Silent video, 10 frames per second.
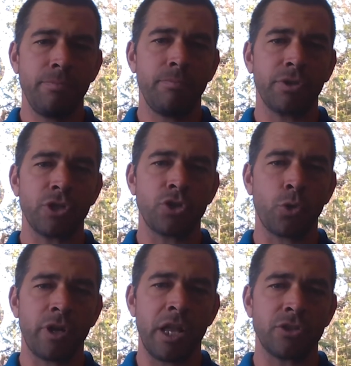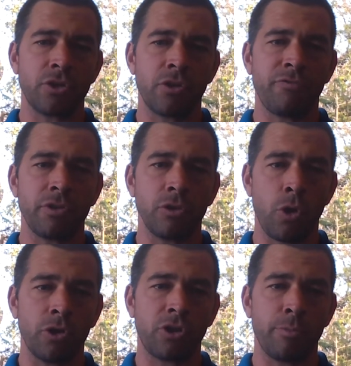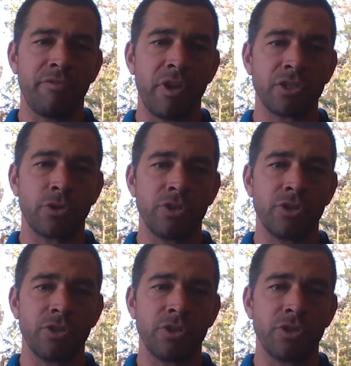but the short answer for the long-term investor